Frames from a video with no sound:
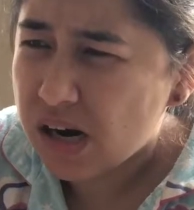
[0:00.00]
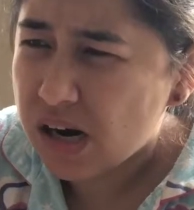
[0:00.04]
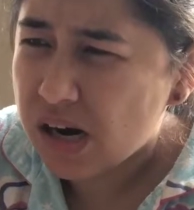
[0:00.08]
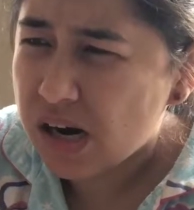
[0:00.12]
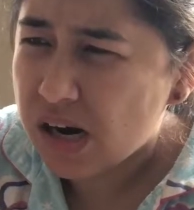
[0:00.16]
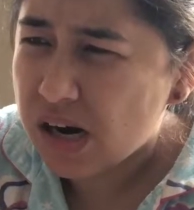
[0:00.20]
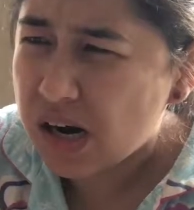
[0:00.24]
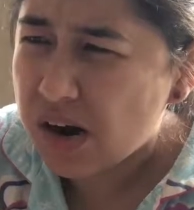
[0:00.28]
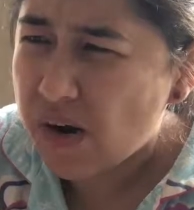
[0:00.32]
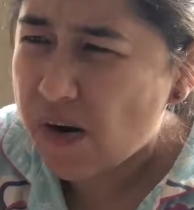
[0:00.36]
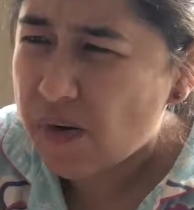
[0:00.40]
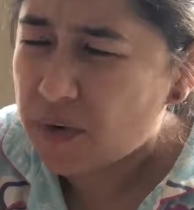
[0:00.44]

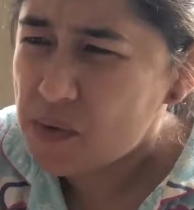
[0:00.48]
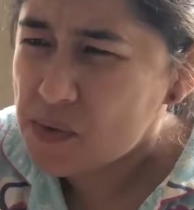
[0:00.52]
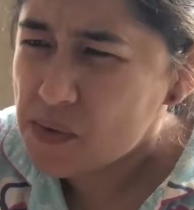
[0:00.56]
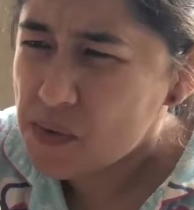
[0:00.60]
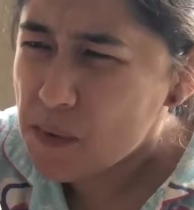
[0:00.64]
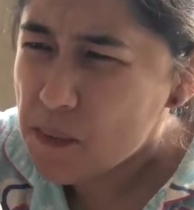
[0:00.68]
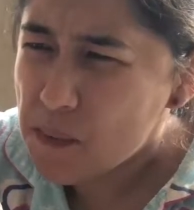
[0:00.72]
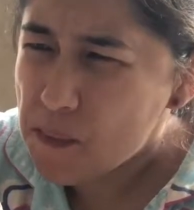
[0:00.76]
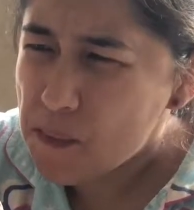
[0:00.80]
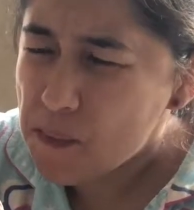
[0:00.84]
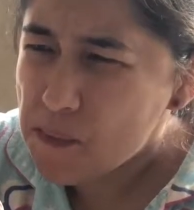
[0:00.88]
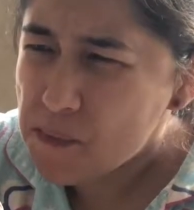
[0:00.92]
or
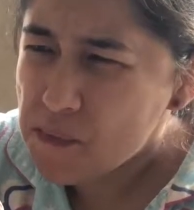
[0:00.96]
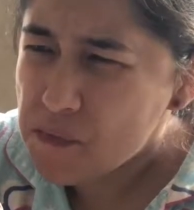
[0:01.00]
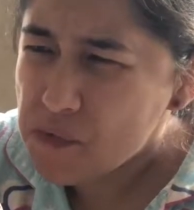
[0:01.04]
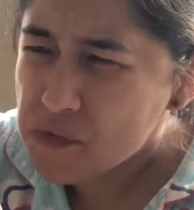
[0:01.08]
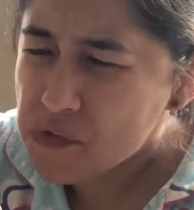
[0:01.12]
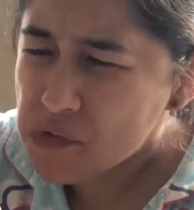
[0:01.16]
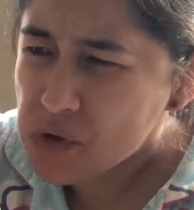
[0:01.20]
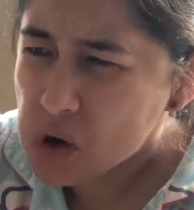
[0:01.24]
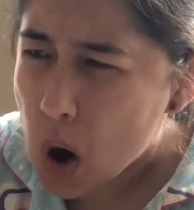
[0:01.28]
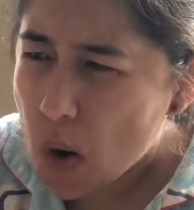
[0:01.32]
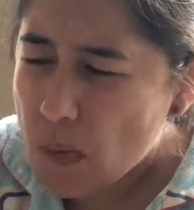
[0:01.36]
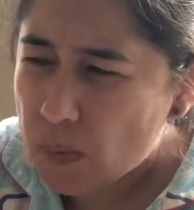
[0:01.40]
probably if that's
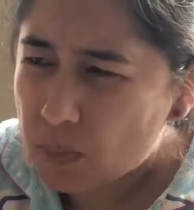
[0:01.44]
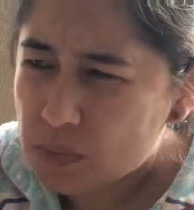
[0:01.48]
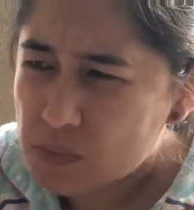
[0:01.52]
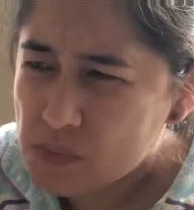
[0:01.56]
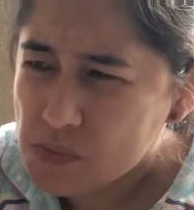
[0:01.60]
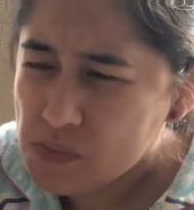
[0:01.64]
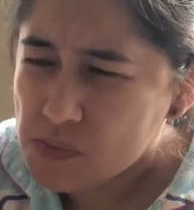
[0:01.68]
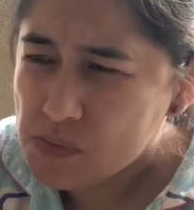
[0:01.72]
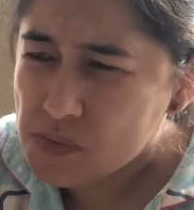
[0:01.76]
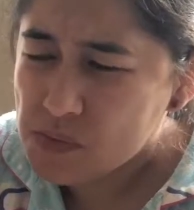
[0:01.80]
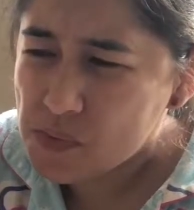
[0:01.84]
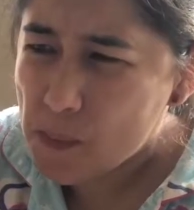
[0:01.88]
the only
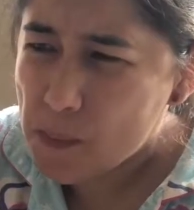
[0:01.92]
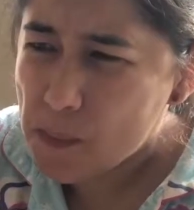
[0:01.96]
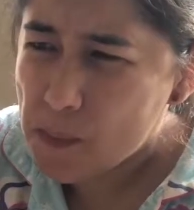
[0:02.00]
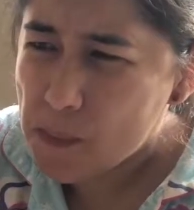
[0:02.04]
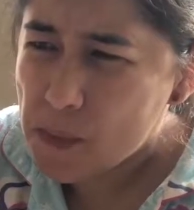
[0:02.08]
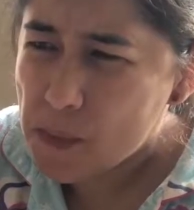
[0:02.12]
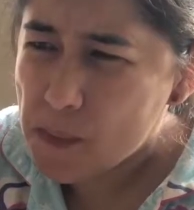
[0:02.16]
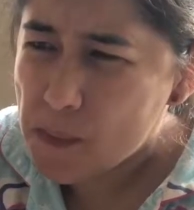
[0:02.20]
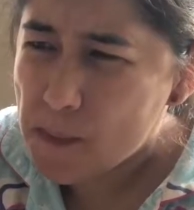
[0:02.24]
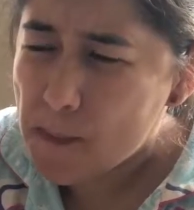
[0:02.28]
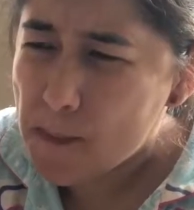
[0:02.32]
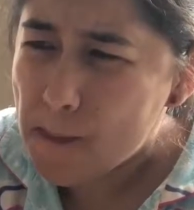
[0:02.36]
choice I
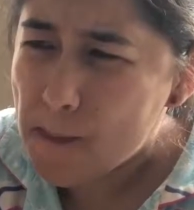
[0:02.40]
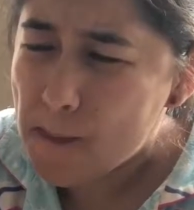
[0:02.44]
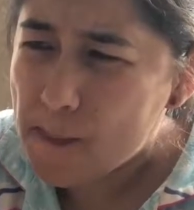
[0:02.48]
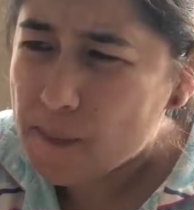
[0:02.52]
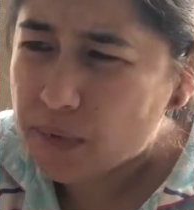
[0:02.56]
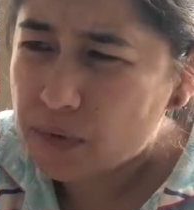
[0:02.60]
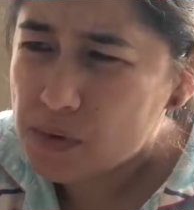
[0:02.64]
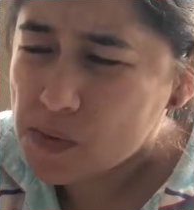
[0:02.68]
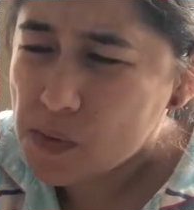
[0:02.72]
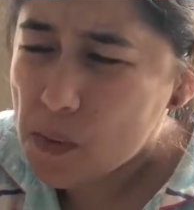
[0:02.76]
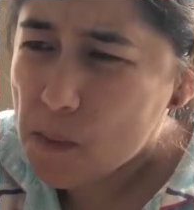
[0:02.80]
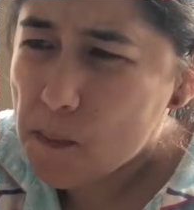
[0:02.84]
have there,
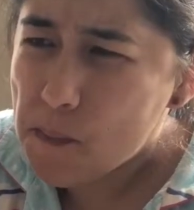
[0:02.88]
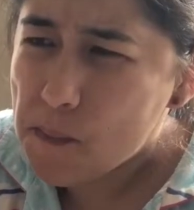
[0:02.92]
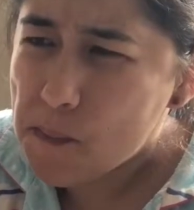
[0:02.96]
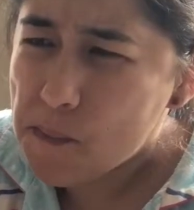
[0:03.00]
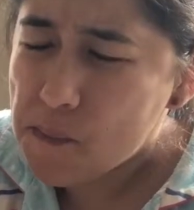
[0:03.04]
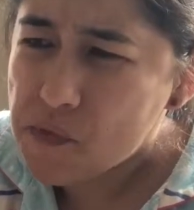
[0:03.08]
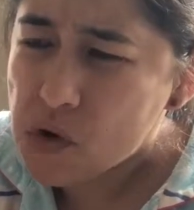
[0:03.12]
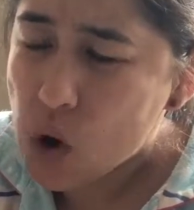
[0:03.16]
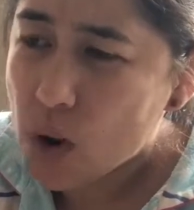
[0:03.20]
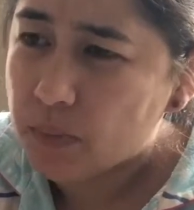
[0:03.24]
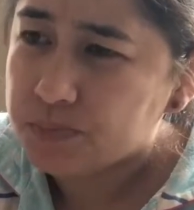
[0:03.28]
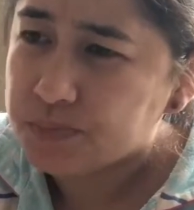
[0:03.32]

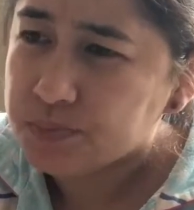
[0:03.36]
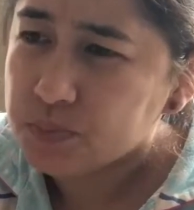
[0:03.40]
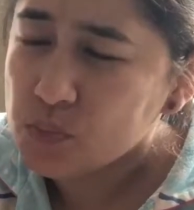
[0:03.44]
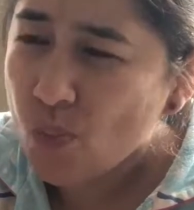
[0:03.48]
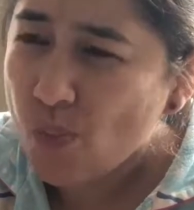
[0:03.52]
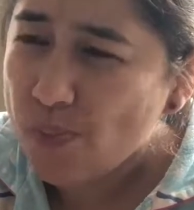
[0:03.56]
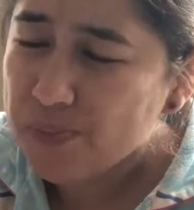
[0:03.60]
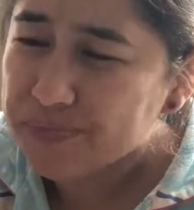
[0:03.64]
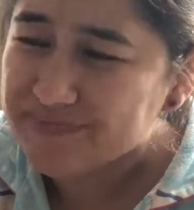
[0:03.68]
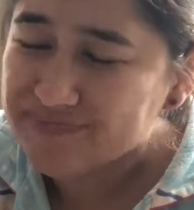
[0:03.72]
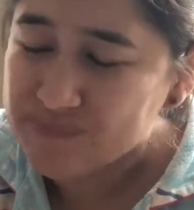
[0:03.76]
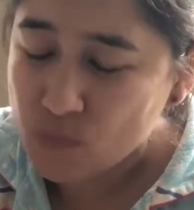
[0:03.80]
I'll just
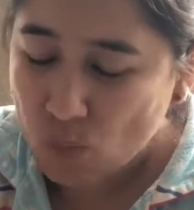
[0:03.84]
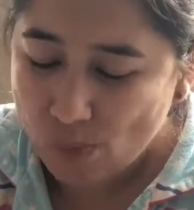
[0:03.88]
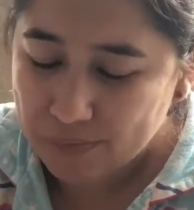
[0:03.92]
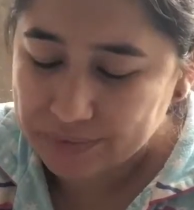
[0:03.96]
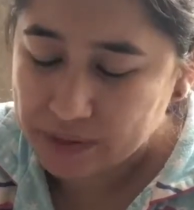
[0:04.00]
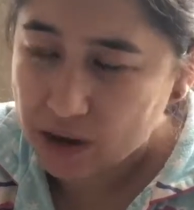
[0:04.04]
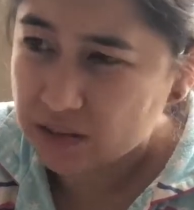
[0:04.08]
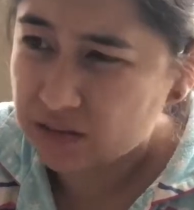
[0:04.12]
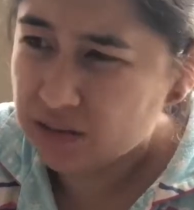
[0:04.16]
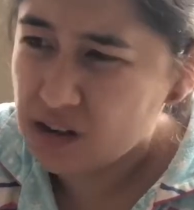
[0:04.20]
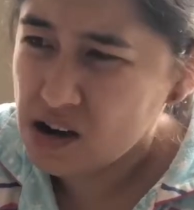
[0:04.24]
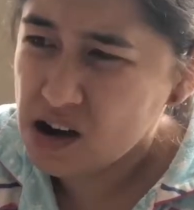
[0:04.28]
have a little
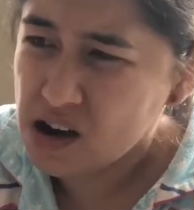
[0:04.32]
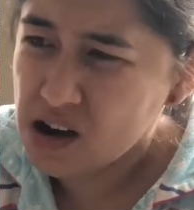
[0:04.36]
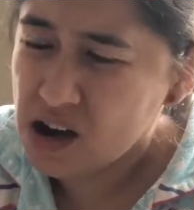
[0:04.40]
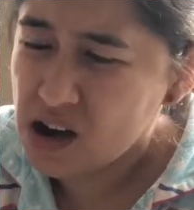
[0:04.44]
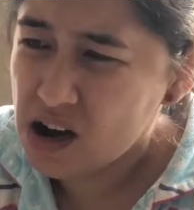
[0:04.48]
bit.